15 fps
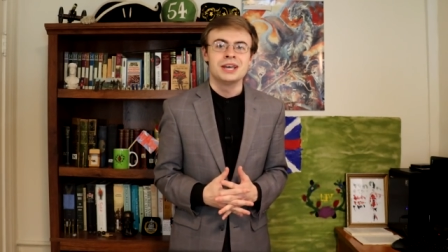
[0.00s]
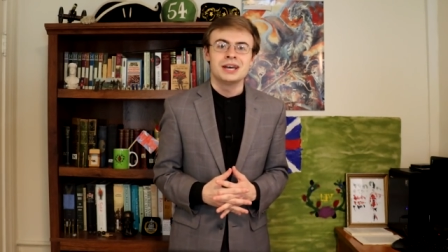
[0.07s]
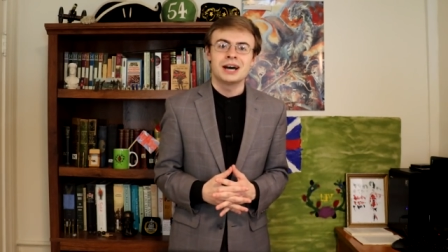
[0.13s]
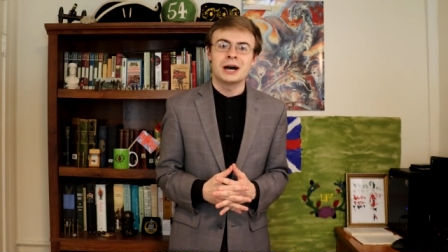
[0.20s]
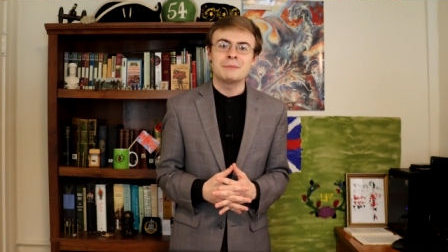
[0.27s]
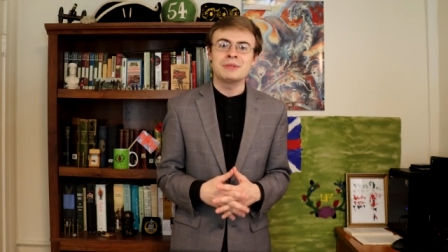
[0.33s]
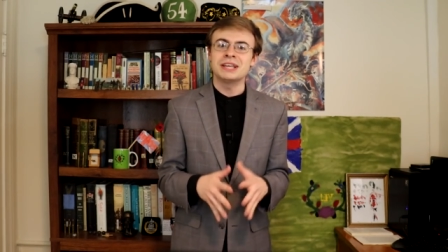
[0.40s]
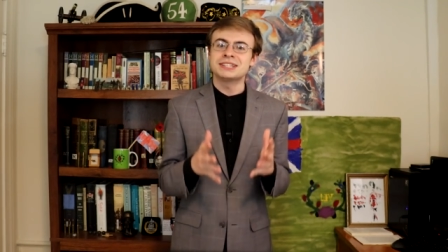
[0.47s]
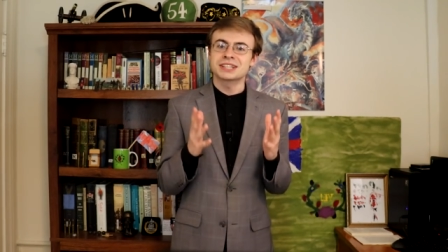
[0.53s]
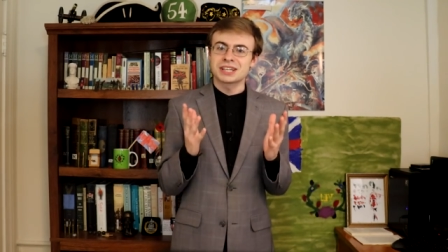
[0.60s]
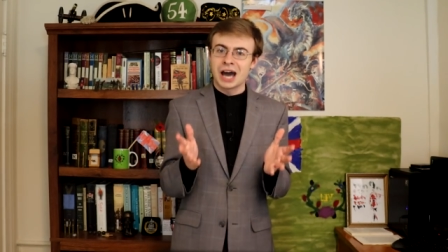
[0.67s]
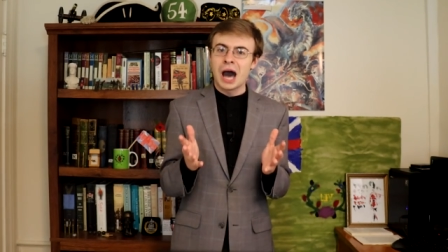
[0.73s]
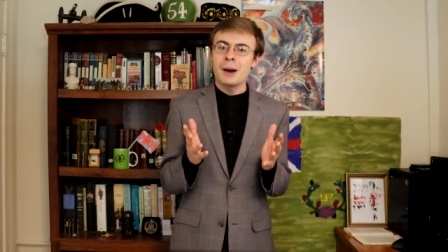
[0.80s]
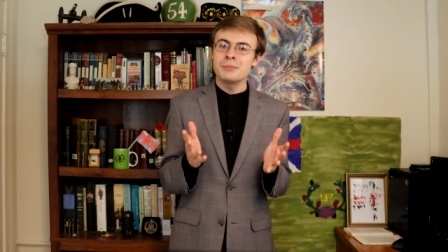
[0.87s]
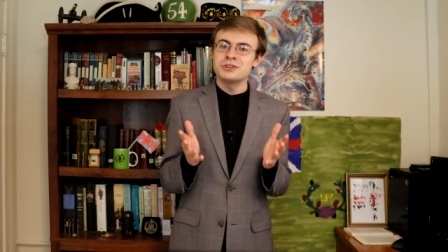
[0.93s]
Uh, it's a
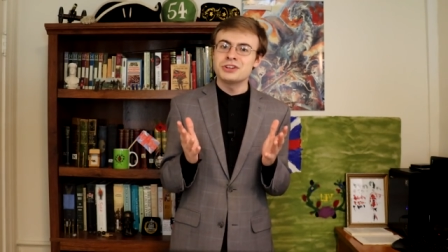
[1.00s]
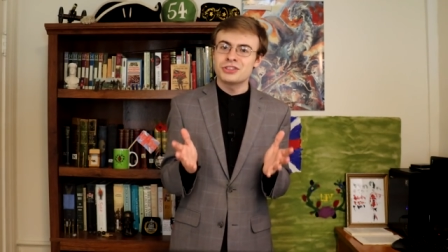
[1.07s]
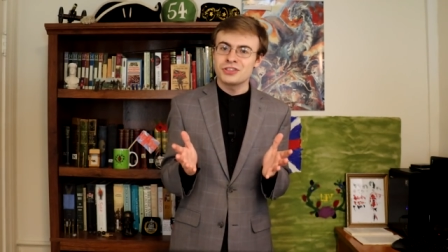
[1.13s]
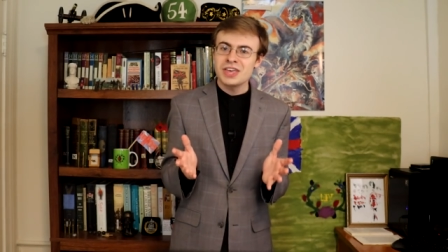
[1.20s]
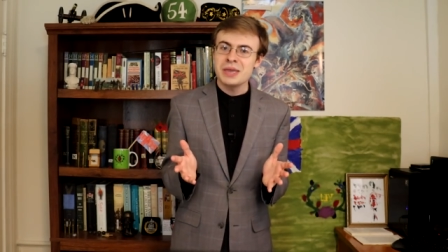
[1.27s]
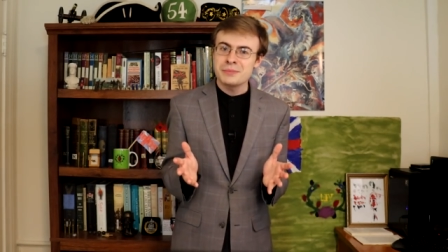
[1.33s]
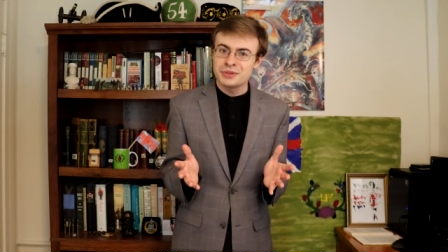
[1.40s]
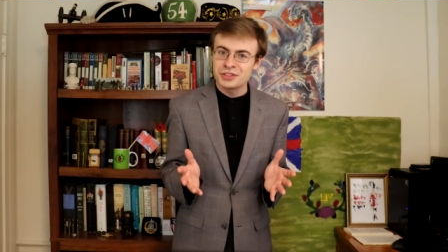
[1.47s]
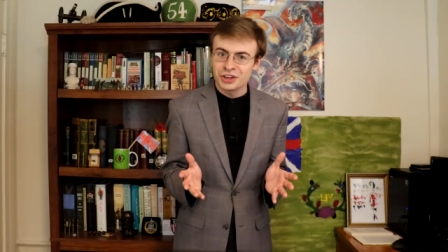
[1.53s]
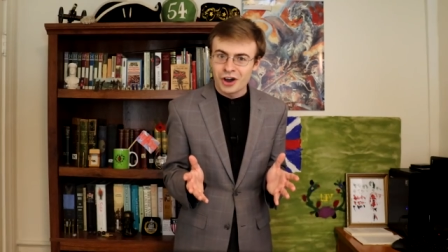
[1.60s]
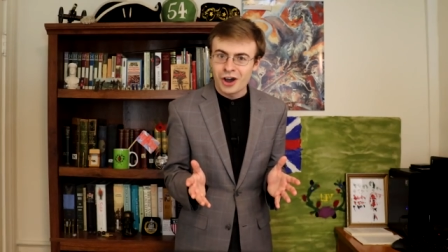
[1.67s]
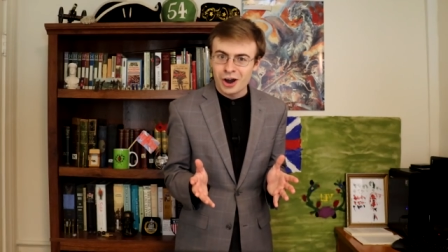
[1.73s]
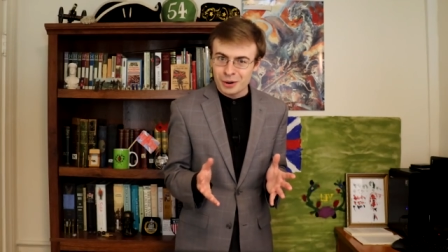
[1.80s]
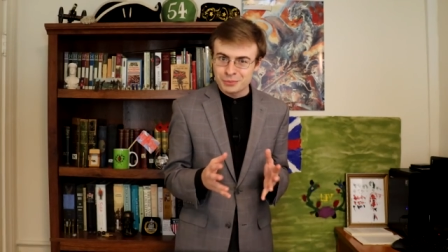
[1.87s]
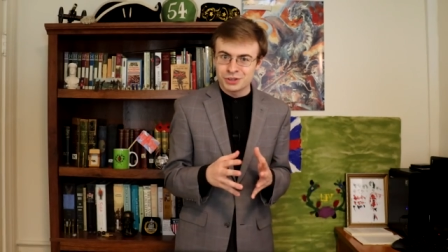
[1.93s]
common theme in the
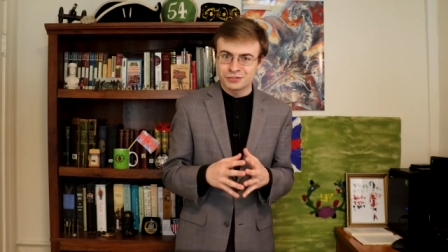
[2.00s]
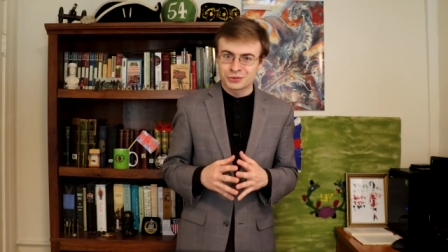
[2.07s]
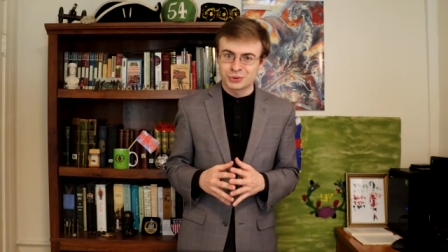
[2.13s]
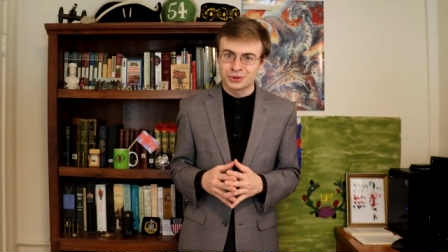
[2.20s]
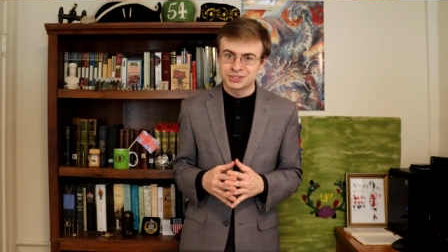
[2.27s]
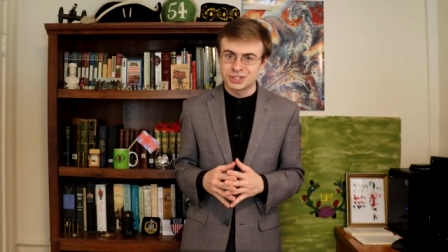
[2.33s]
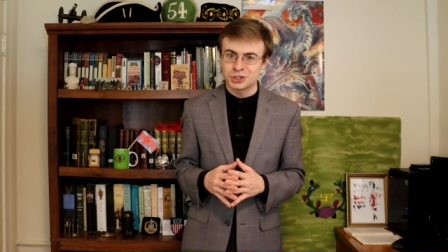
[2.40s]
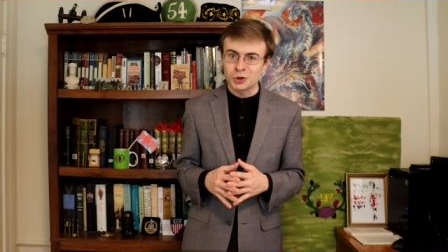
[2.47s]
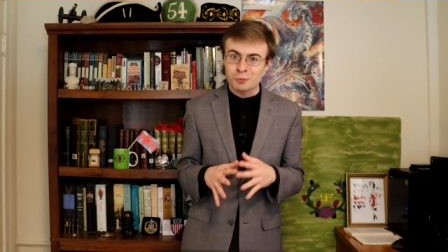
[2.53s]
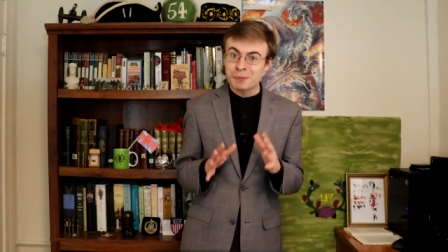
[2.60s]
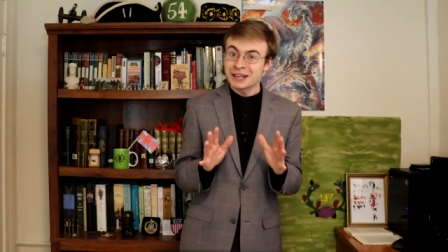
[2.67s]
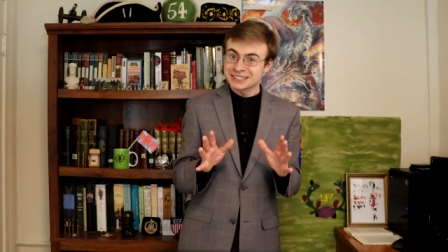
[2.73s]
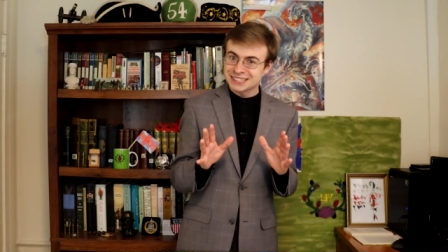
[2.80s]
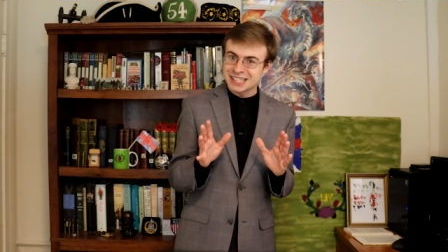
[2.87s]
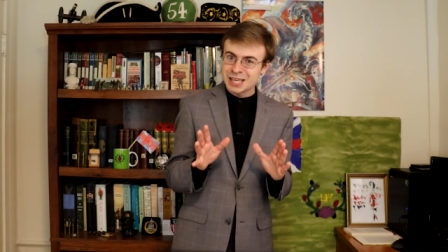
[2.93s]
army, of course, that you'd
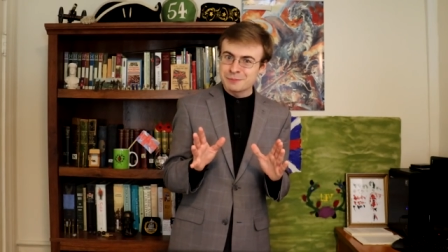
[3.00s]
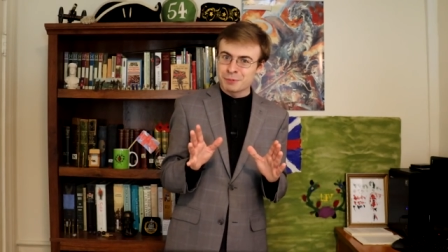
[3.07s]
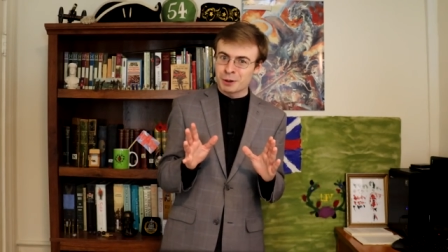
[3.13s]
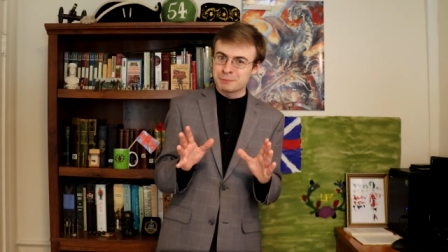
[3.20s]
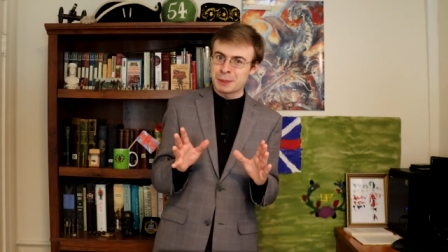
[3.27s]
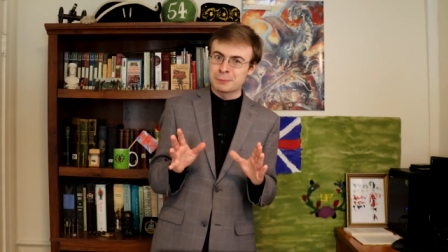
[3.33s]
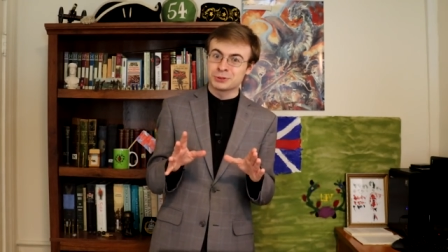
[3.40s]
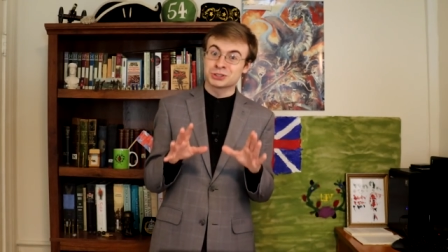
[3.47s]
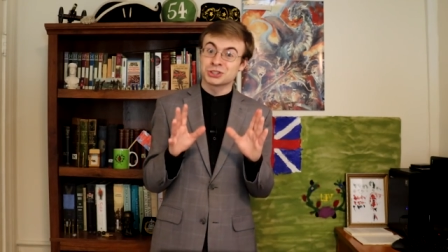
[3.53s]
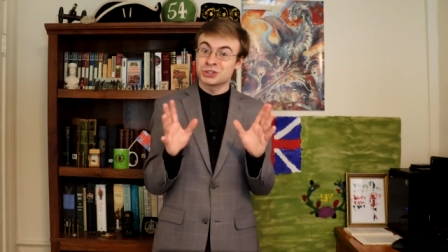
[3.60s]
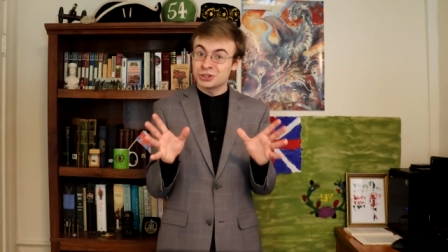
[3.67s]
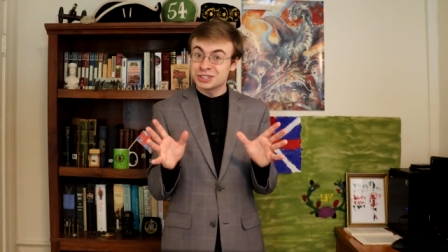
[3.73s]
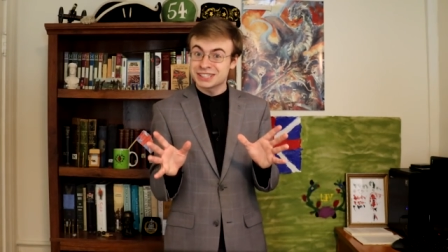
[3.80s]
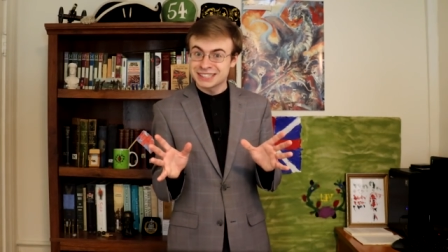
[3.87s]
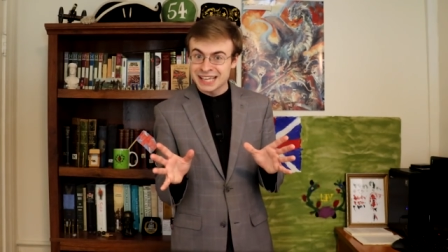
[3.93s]
best keep on people's
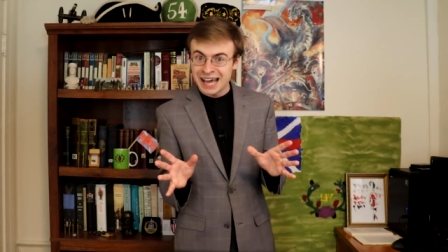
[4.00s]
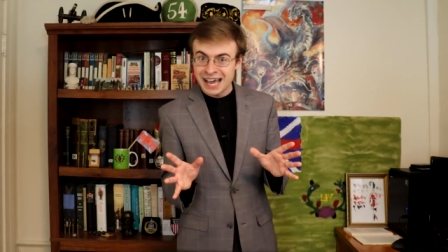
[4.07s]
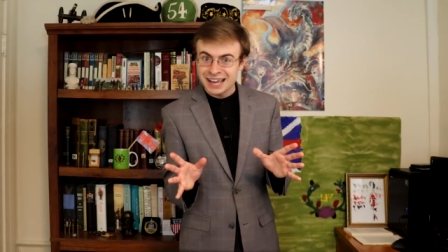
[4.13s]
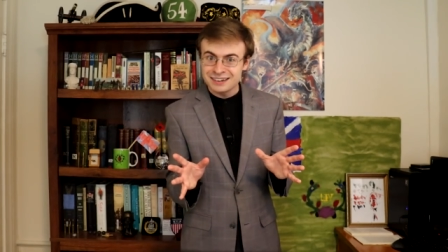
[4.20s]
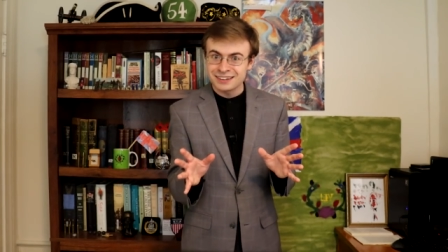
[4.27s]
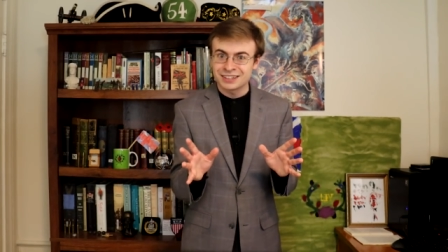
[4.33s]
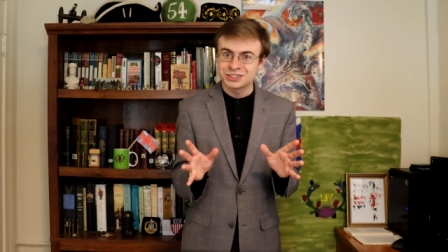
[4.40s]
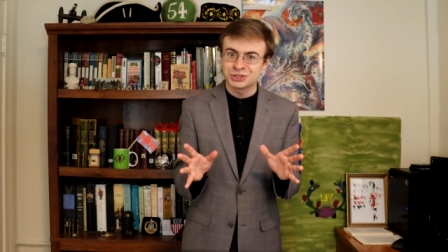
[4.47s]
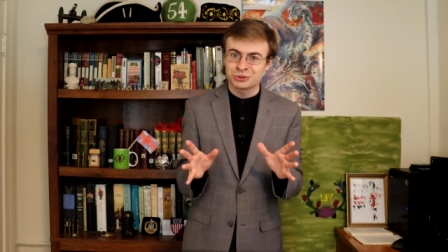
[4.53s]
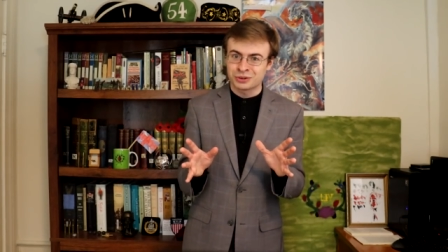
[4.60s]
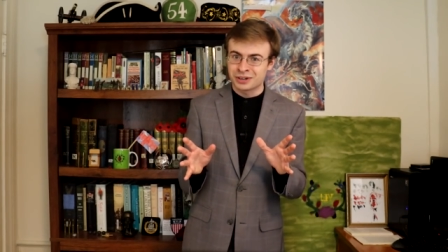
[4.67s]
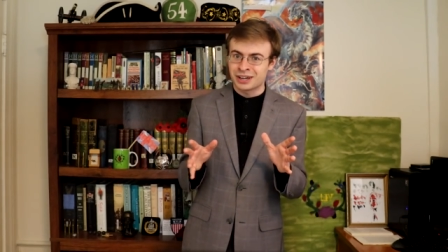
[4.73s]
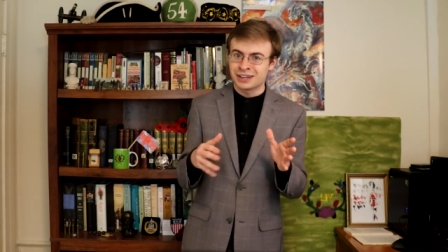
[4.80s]
good side as your,